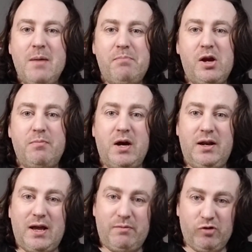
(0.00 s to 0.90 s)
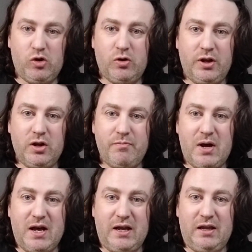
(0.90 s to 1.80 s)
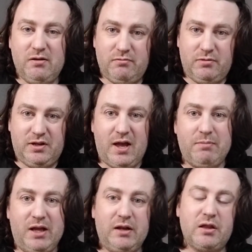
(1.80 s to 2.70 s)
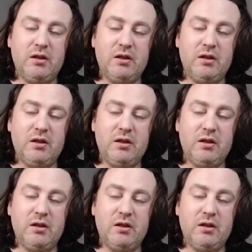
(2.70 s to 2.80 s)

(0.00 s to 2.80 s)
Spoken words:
Bear in mind I am recording on my tablet,